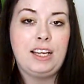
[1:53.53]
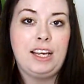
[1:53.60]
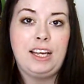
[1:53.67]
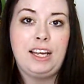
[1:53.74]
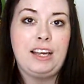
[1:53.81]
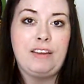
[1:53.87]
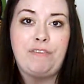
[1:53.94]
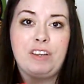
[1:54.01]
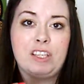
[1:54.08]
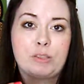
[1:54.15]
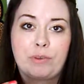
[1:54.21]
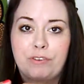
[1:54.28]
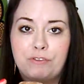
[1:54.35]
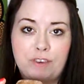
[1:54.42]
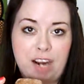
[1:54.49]
it feels
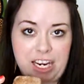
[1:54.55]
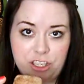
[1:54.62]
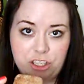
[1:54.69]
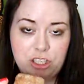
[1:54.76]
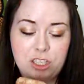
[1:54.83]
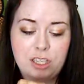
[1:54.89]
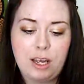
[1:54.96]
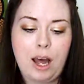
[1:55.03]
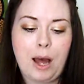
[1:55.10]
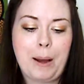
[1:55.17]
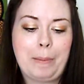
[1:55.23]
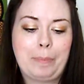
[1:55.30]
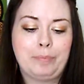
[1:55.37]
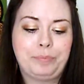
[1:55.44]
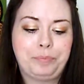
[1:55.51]
refreshed.
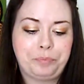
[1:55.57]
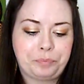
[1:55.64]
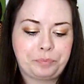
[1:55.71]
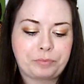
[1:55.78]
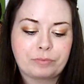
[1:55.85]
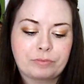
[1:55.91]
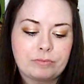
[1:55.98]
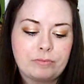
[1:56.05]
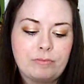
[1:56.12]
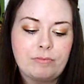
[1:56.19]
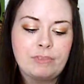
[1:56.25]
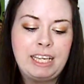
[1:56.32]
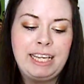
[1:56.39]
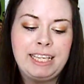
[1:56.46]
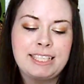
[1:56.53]

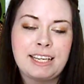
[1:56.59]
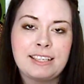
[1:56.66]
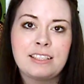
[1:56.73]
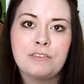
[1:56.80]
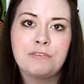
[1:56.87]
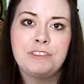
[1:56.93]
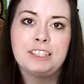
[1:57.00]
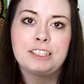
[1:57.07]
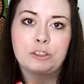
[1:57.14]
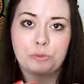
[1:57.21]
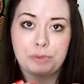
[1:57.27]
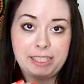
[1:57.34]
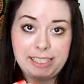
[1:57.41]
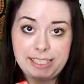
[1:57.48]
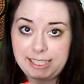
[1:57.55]
It doesn't feel
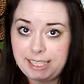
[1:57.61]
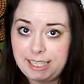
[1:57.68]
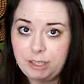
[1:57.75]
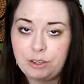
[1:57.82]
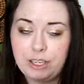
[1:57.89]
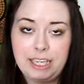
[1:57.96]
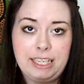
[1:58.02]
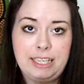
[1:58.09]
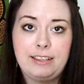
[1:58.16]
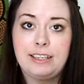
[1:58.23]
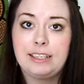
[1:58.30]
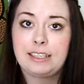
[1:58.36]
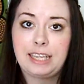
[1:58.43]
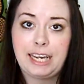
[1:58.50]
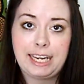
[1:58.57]
greasy or
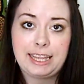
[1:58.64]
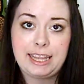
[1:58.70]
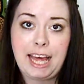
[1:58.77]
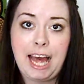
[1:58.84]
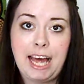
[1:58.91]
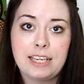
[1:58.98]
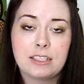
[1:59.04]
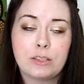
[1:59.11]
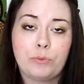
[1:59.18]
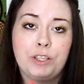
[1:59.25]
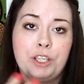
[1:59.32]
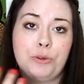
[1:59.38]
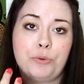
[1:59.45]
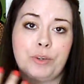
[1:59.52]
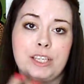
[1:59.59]
anything like that.
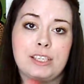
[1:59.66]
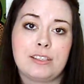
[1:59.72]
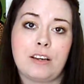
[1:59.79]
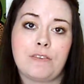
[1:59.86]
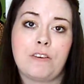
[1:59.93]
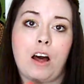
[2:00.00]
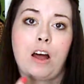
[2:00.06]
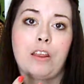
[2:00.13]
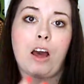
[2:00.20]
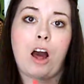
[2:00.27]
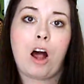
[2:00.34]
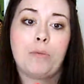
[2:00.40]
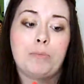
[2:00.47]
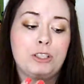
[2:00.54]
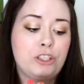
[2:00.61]
When you rinse off all the
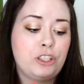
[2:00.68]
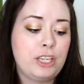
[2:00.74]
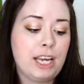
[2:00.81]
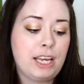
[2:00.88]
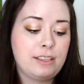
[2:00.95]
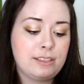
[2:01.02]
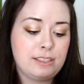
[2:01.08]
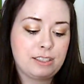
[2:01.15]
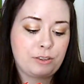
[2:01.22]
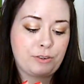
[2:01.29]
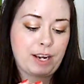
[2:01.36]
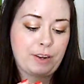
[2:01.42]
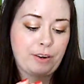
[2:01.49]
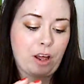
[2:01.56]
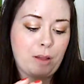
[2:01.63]
almond shells and
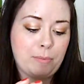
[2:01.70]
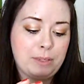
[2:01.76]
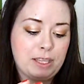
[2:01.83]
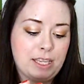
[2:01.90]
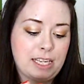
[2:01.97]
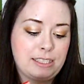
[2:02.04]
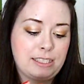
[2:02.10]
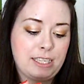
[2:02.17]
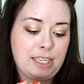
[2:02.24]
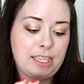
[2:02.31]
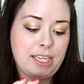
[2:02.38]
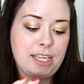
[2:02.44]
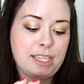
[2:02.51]
ground almonds that's in